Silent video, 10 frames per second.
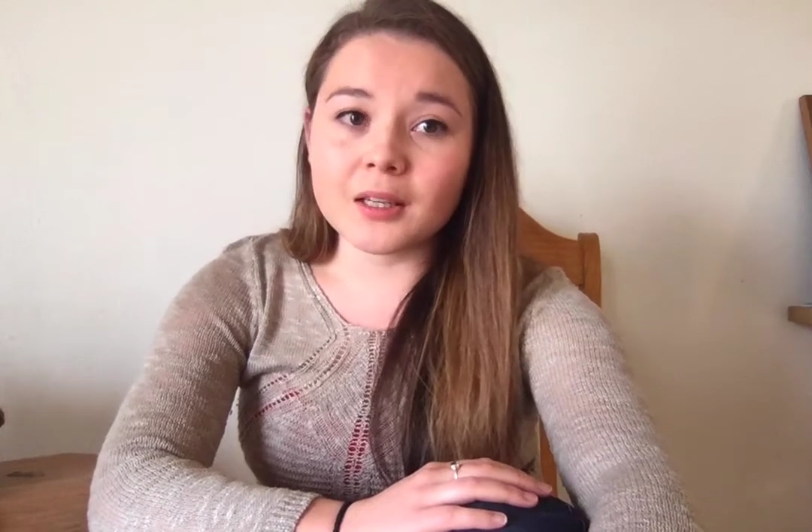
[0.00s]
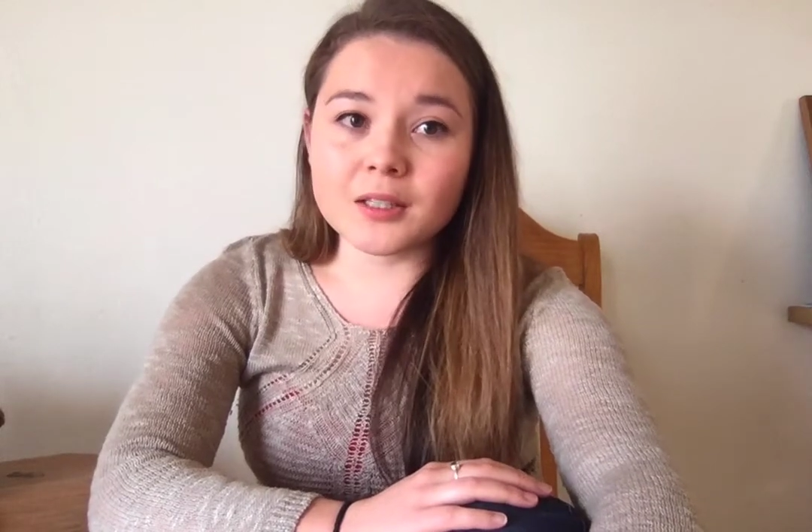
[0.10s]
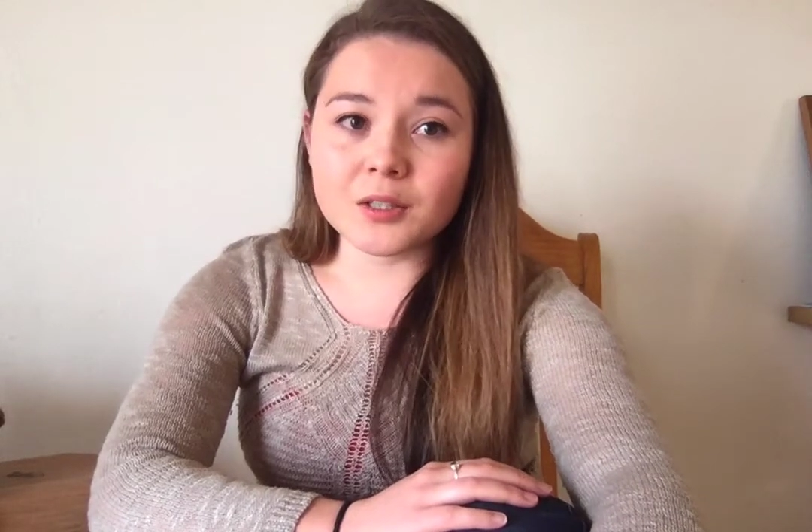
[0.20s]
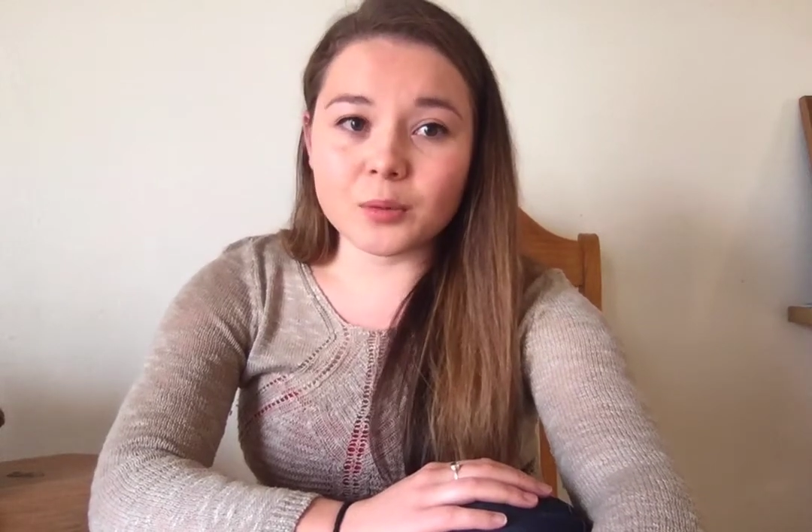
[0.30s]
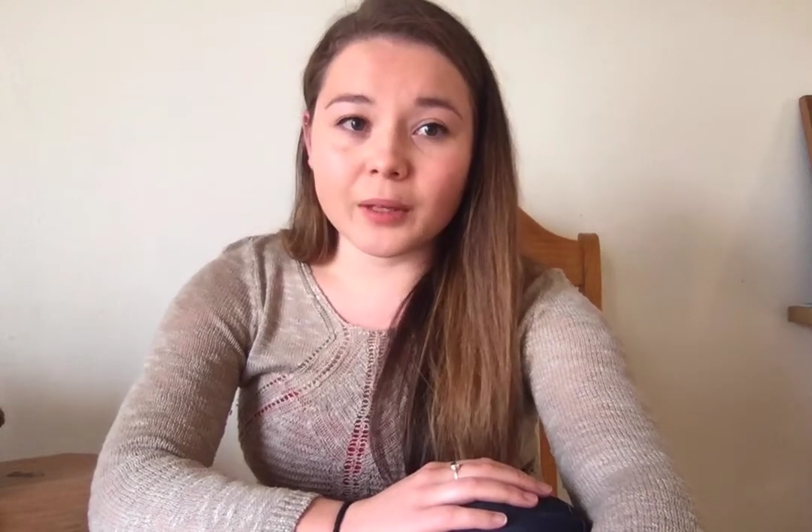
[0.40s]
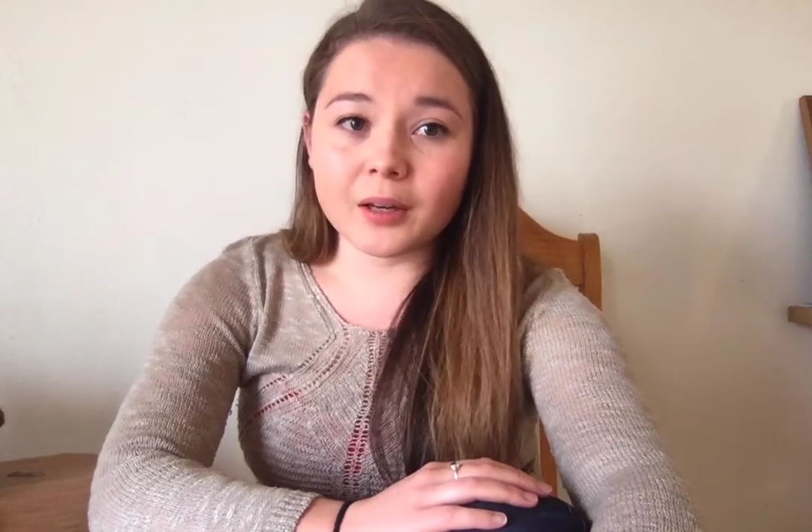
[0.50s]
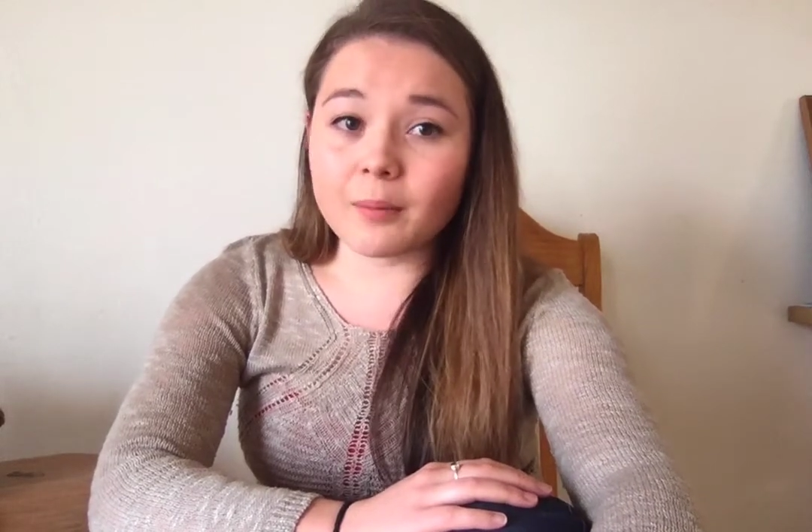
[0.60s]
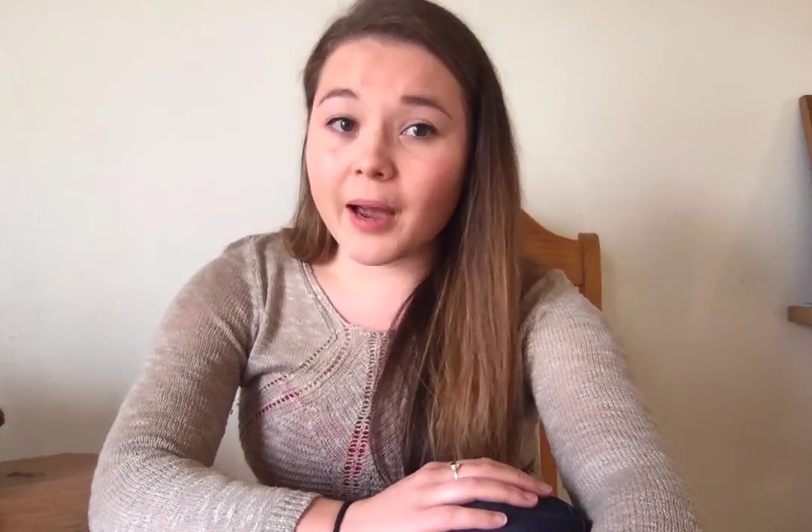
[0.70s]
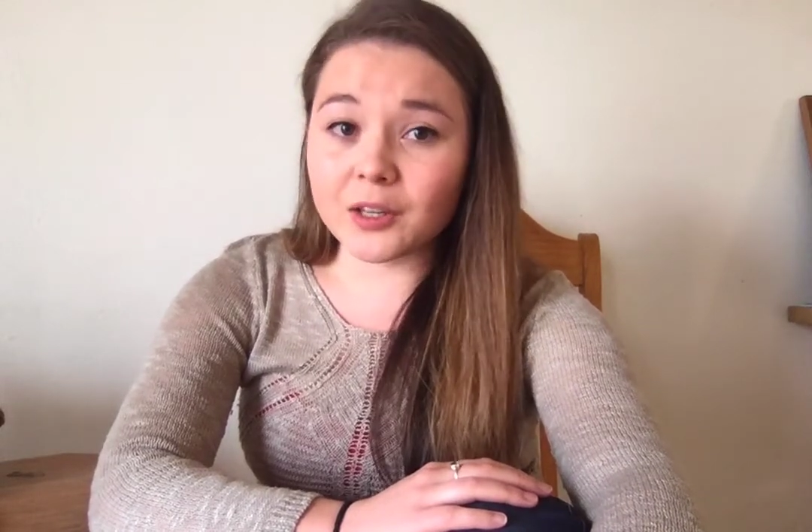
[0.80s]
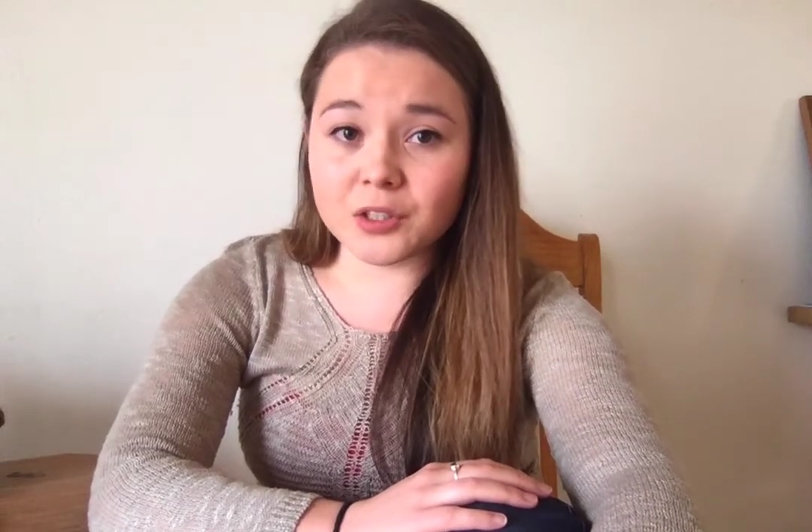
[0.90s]
to be
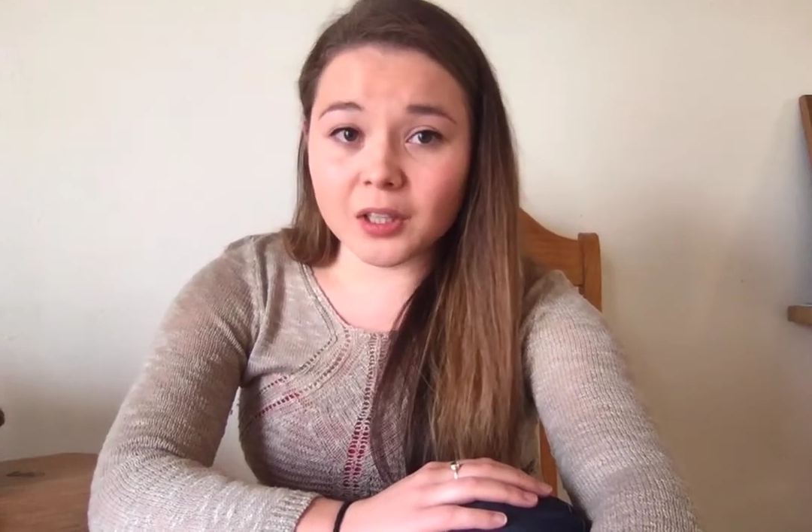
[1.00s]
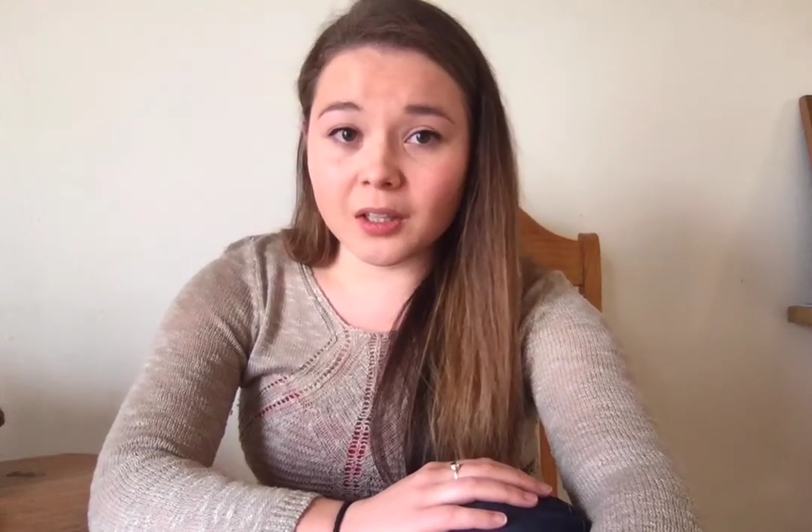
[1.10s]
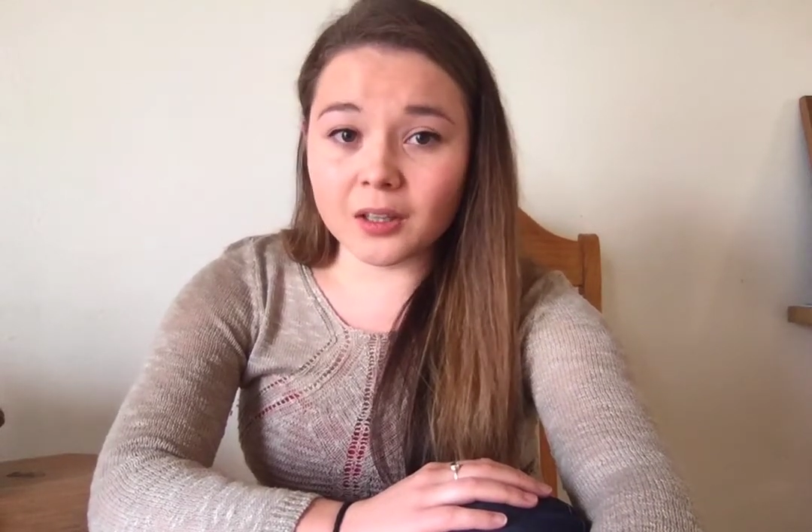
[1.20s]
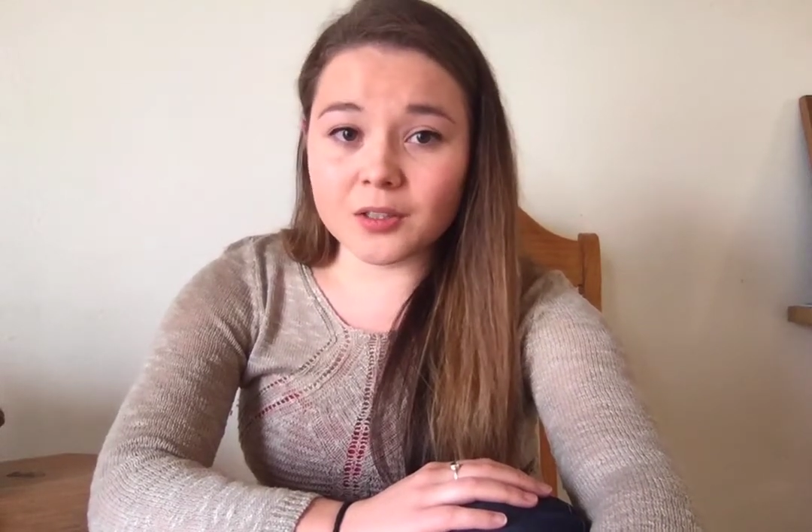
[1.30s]
compassionate and